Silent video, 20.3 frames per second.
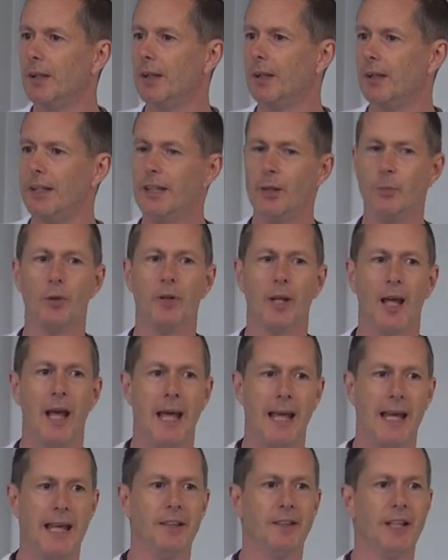They don't want
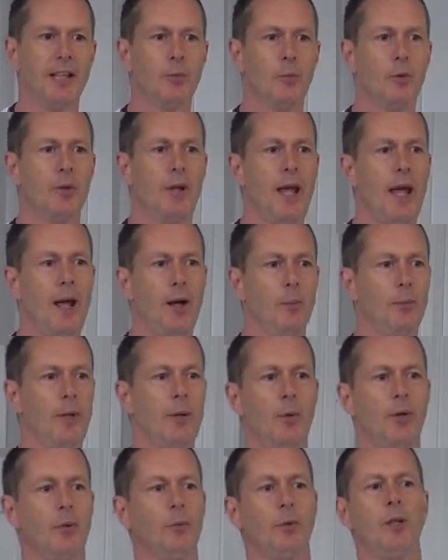aid, they don't want help,
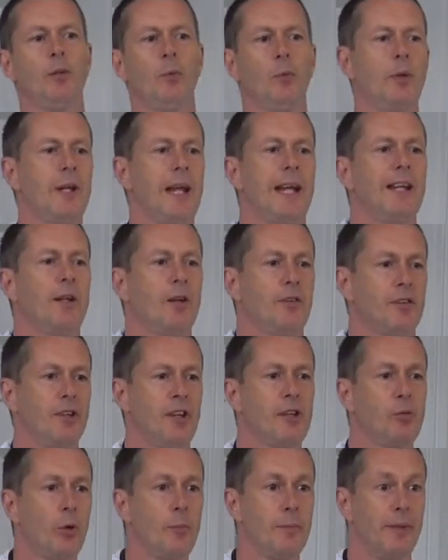they, want, they don't want any of those things.
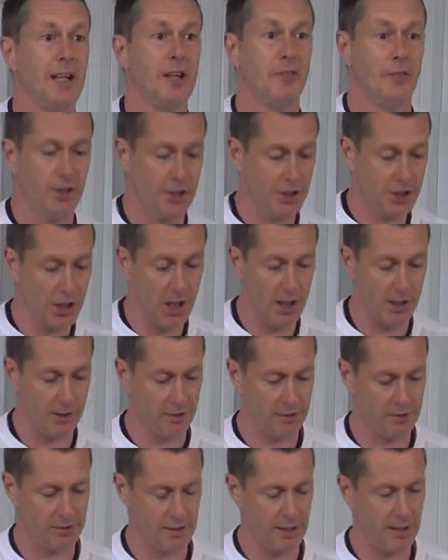They just want to be given a
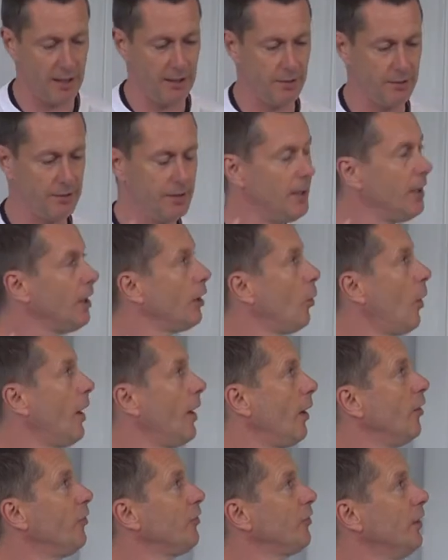chance. And
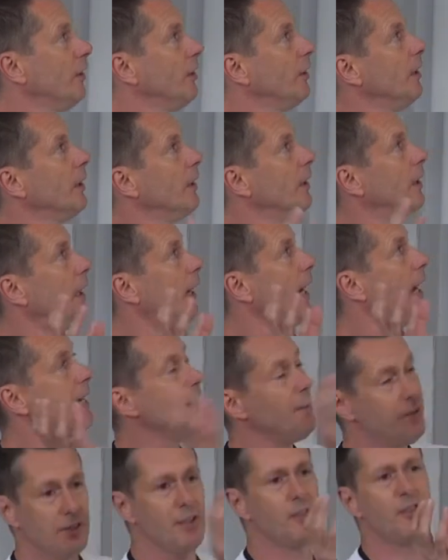quite often,
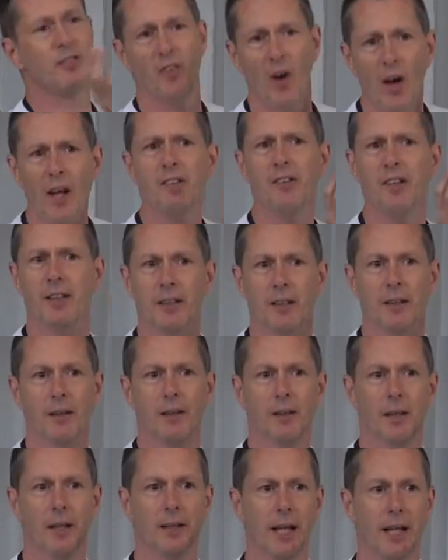aid's just fighting
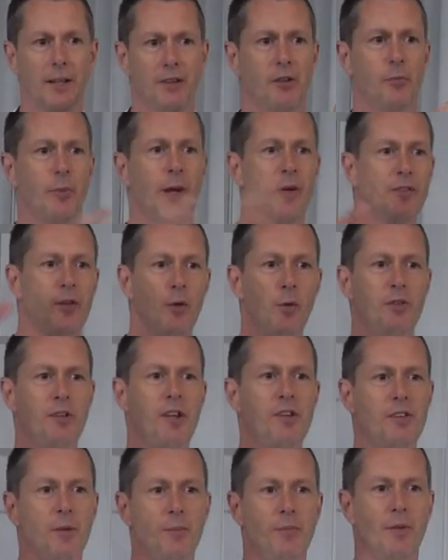against us. We have two
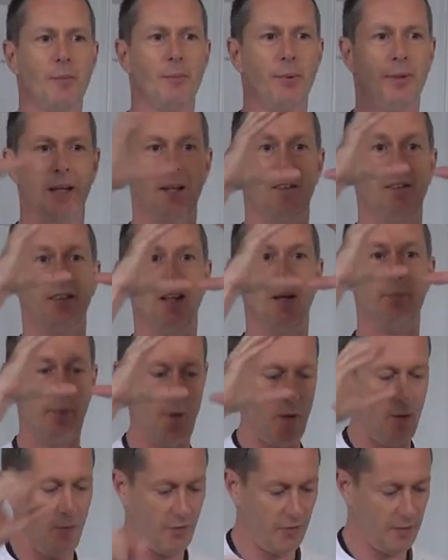systems in place, and they're
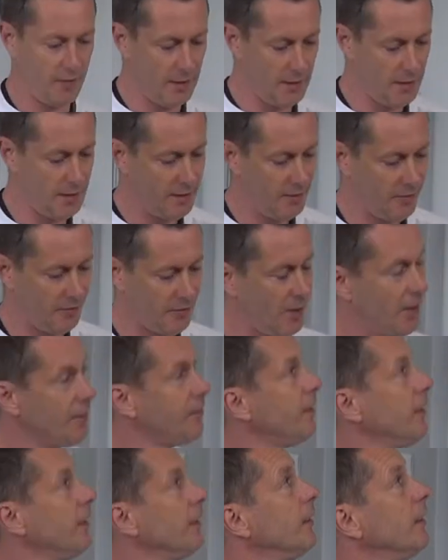both
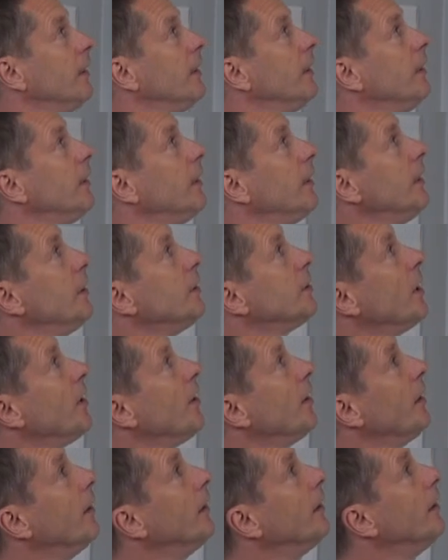fighting each
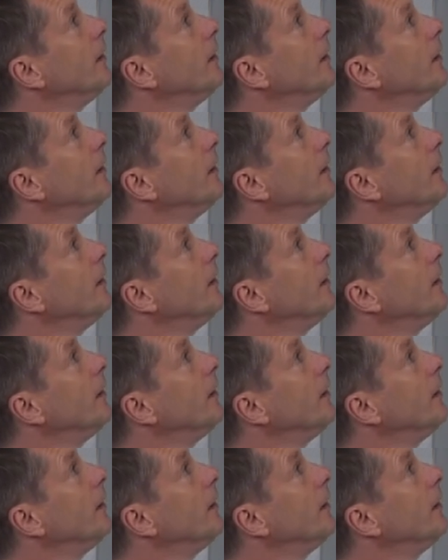other.